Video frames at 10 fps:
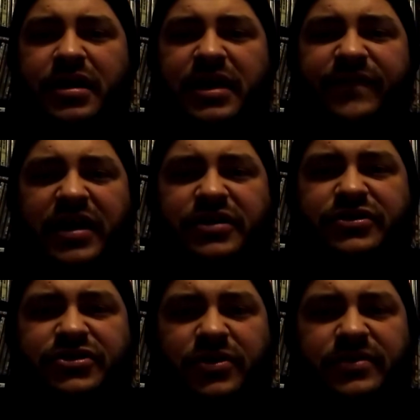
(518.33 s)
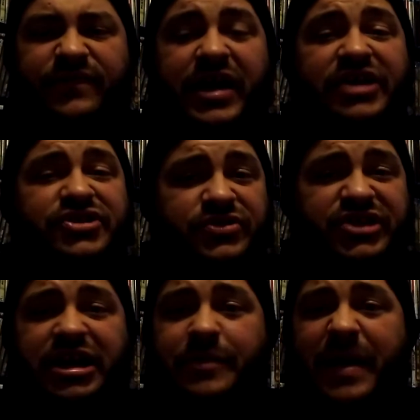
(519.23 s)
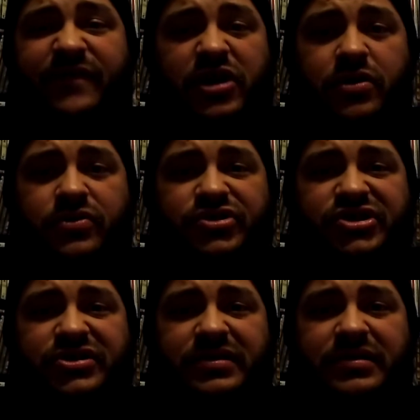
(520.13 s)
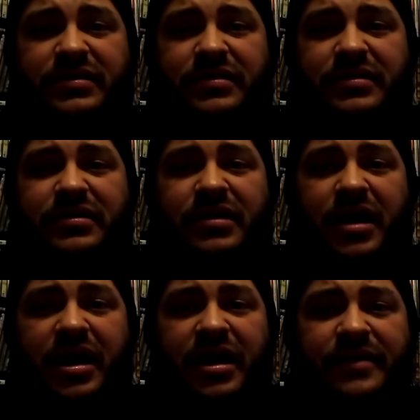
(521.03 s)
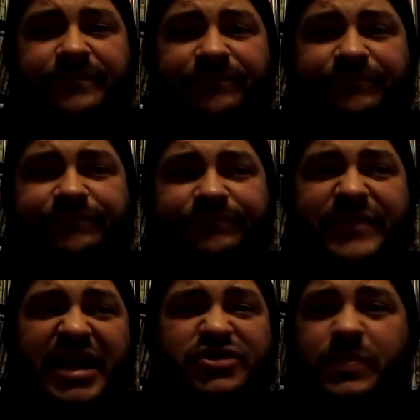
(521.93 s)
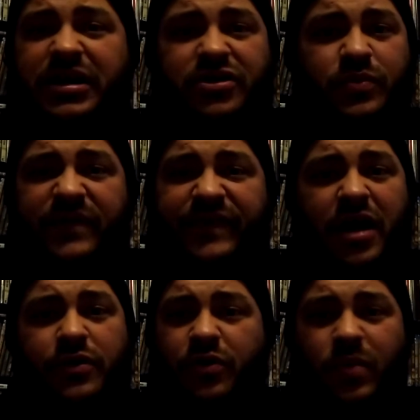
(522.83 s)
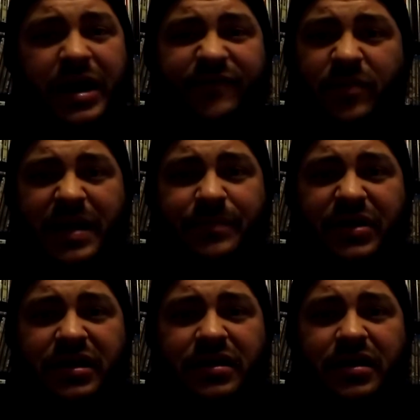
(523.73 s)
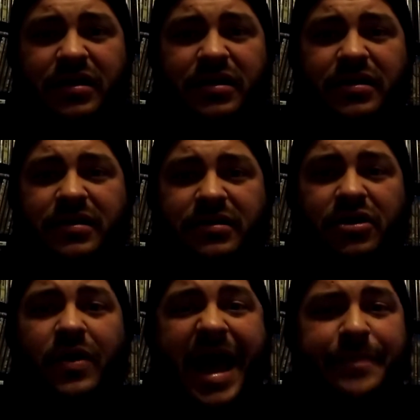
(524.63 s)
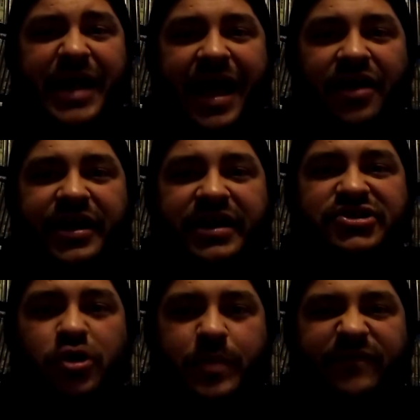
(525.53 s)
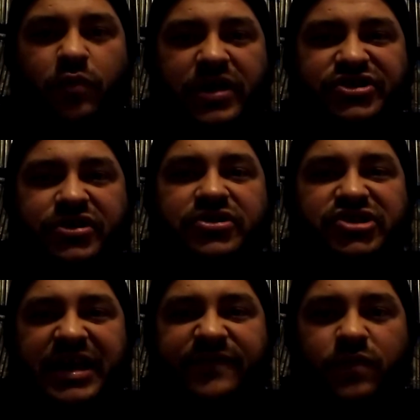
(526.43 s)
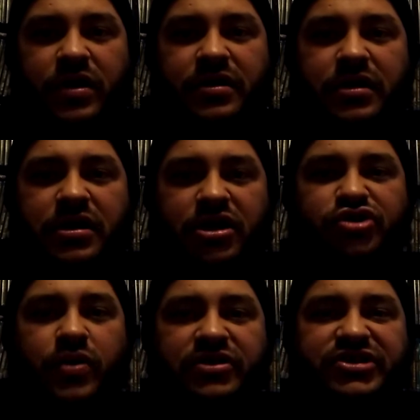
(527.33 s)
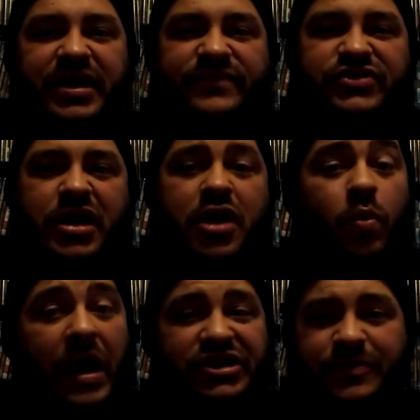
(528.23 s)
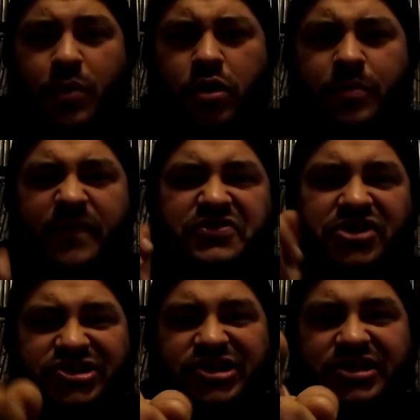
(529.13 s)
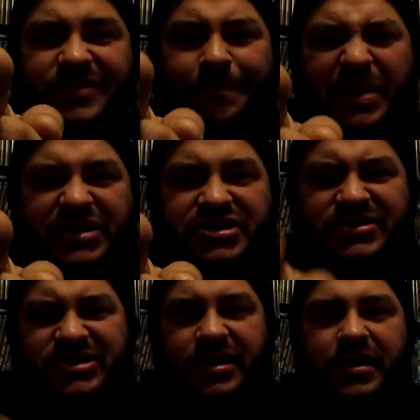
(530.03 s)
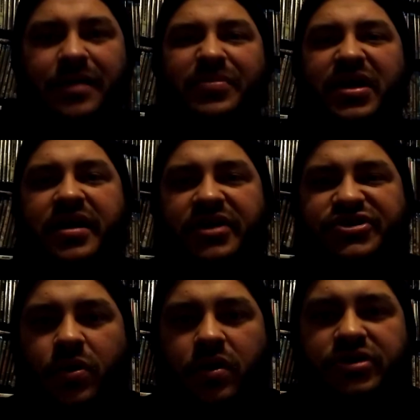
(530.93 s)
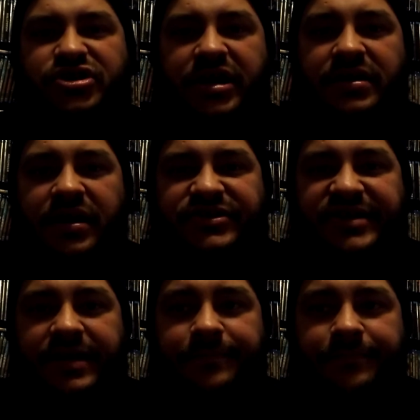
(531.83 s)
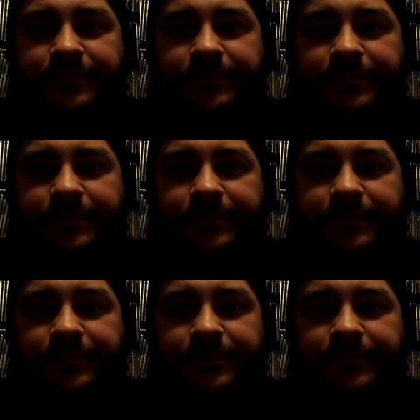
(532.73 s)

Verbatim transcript: If I don't, if you guys don't see any of my videos uh, next week or the week following or whatever it may be, you know, happy holidays. Hope everyone has a good, safe one. Enjoy yourselves. Watch some horror movies, you sons of bitches. Blood, guts, gore. Check you next time.